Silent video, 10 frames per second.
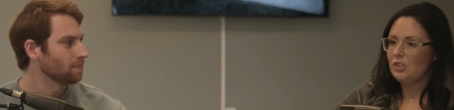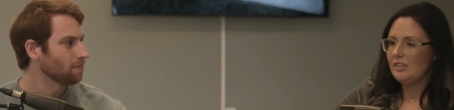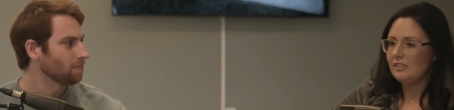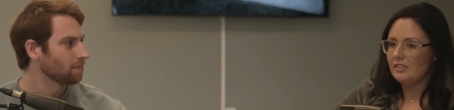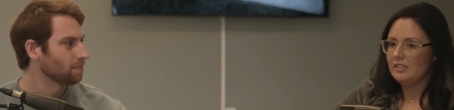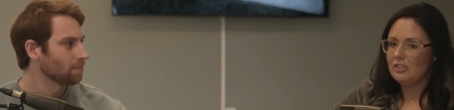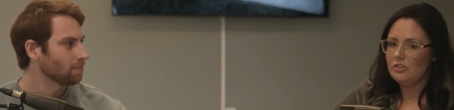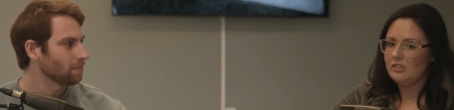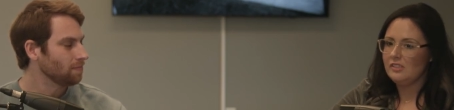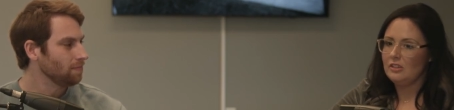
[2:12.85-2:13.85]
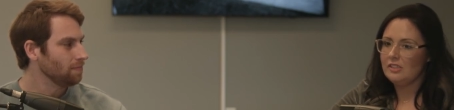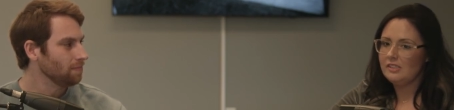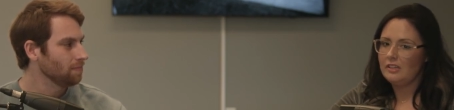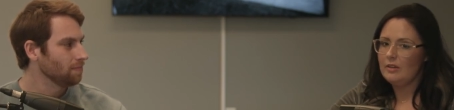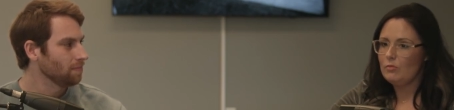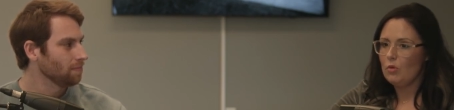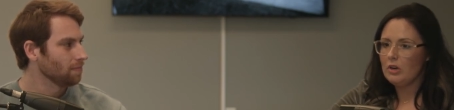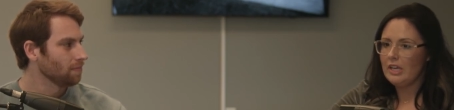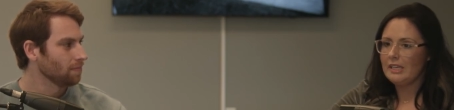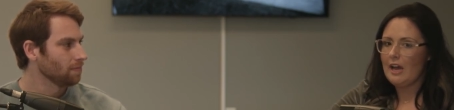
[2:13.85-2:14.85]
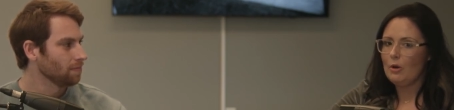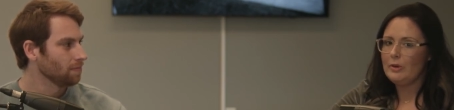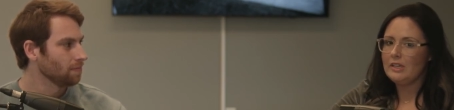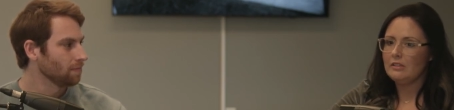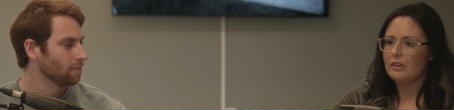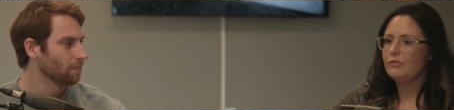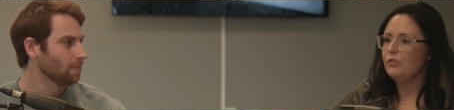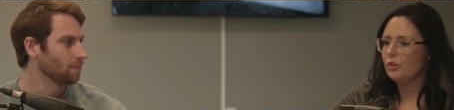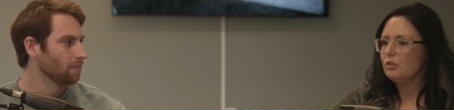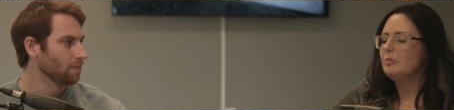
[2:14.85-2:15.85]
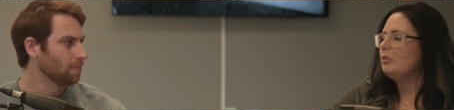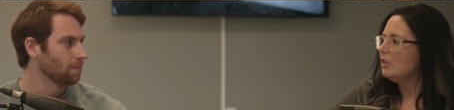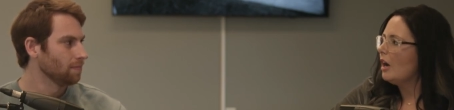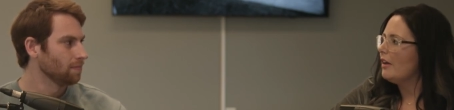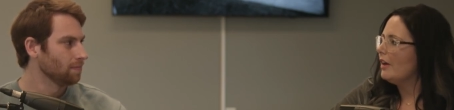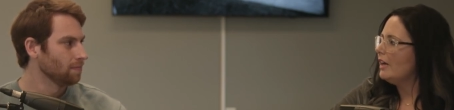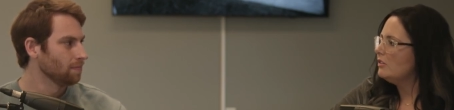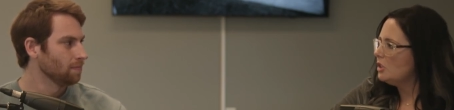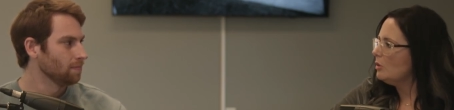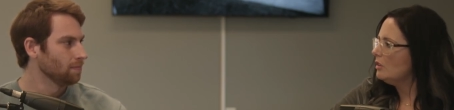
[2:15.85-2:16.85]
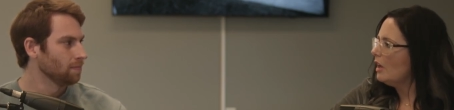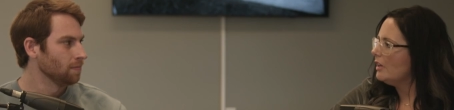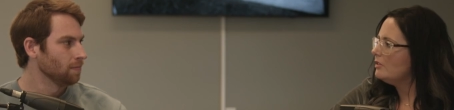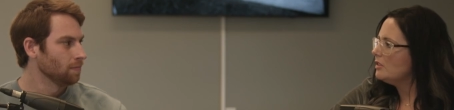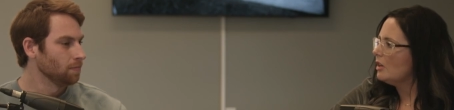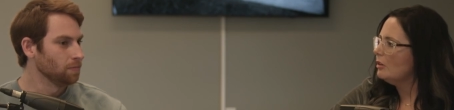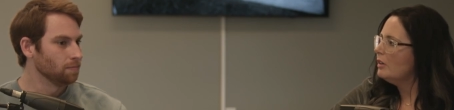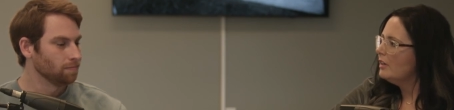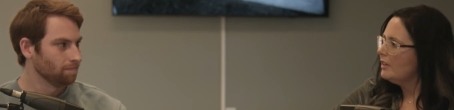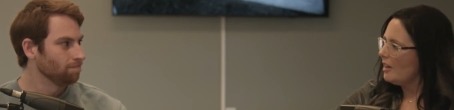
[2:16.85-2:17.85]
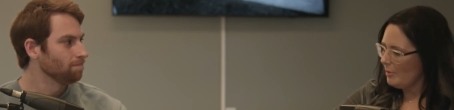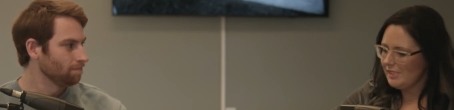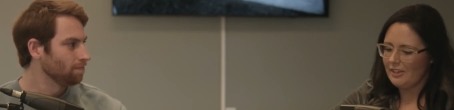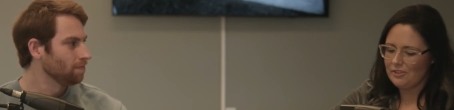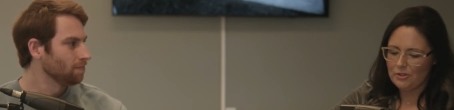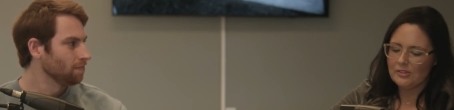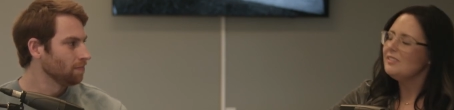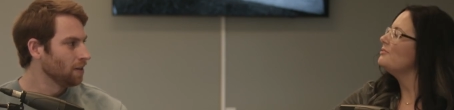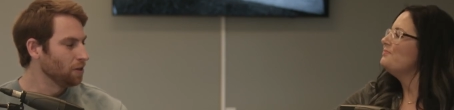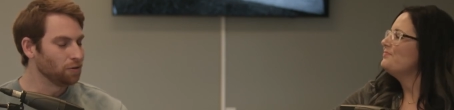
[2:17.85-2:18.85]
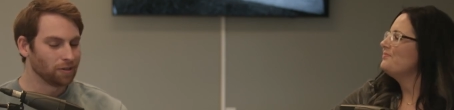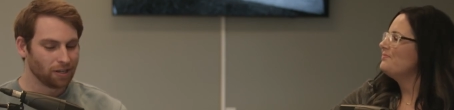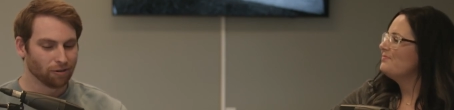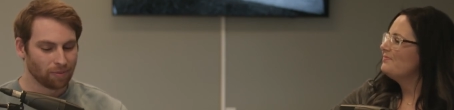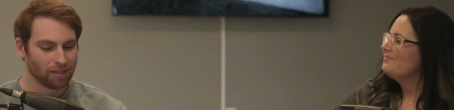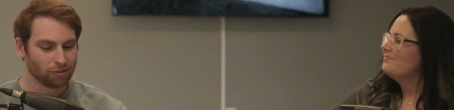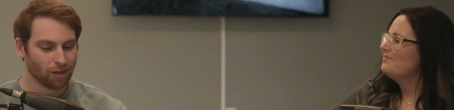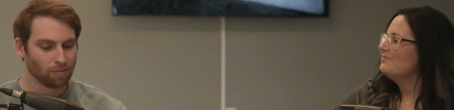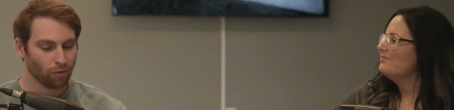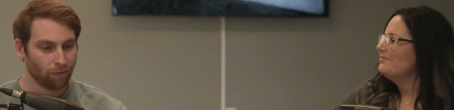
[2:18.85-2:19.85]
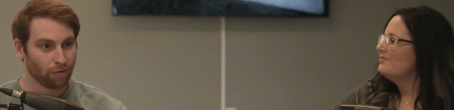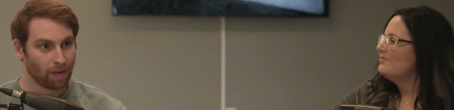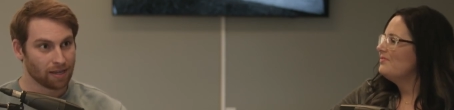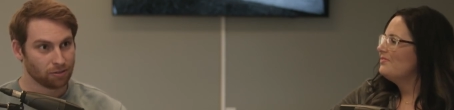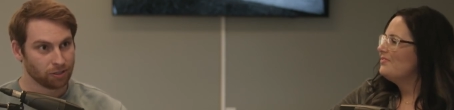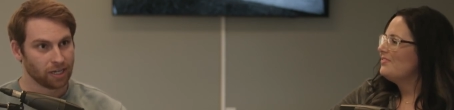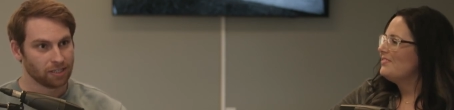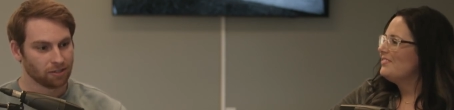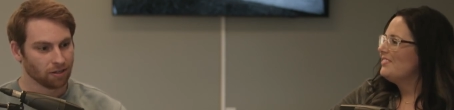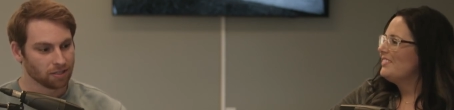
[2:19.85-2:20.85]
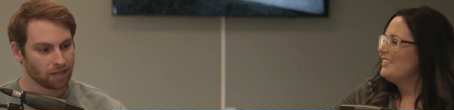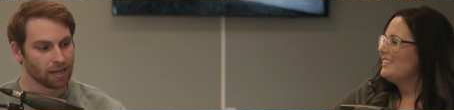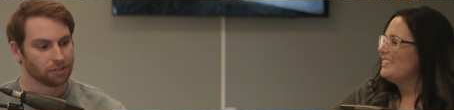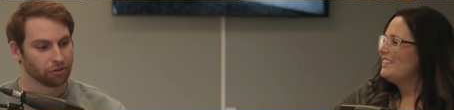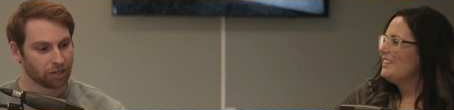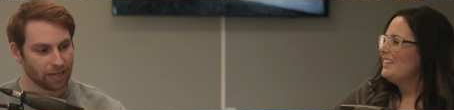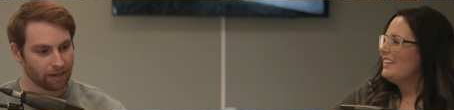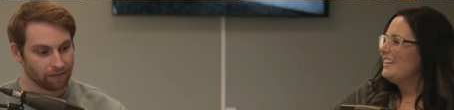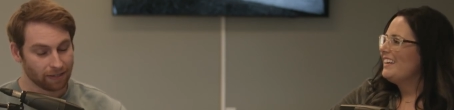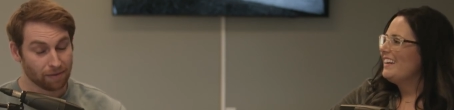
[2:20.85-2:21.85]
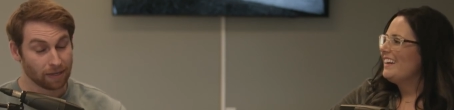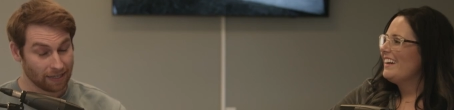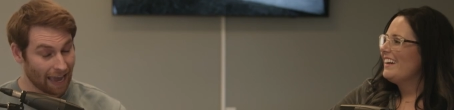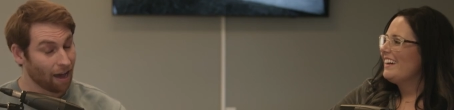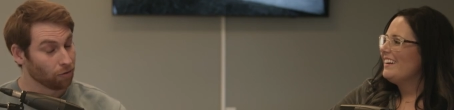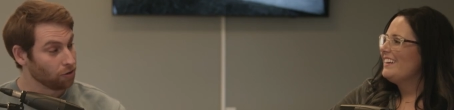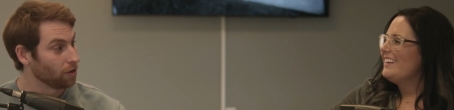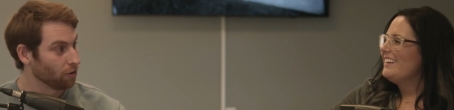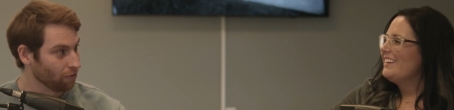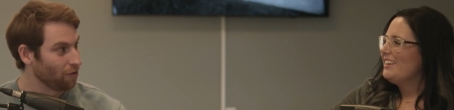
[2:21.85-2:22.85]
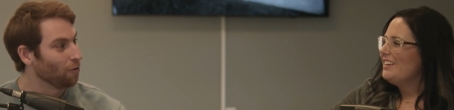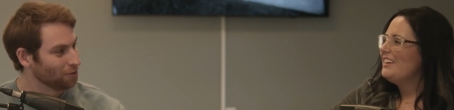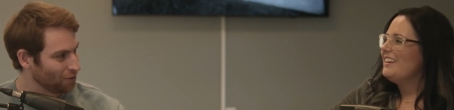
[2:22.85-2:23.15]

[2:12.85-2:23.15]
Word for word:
Speaker 1: Jason teaches us on a Sunday morning and how we can like further apply that to our lives. So I'm excited to do this.
Speaker 2: You could hear a pin drop, or if you're Pastor Jason on stage and you're keeping keeping count, you could hear a phone